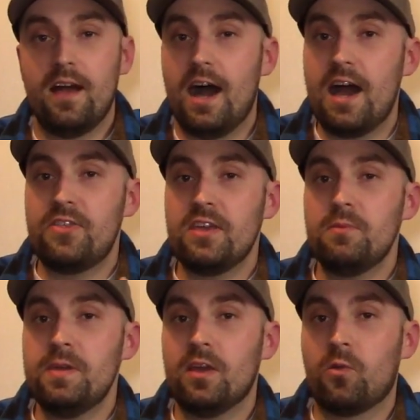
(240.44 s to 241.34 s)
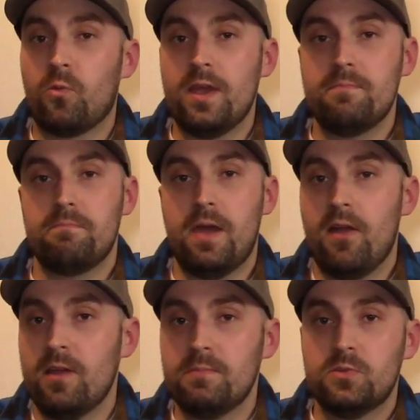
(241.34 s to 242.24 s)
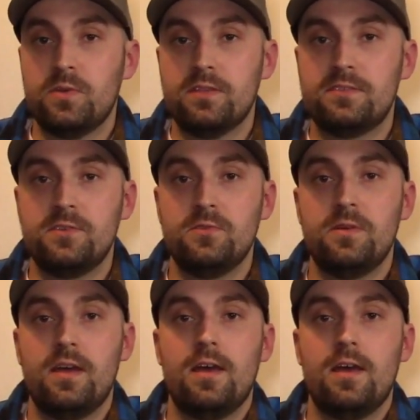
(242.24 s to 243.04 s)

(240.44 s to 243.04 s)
I think it'd be a great pairing between the two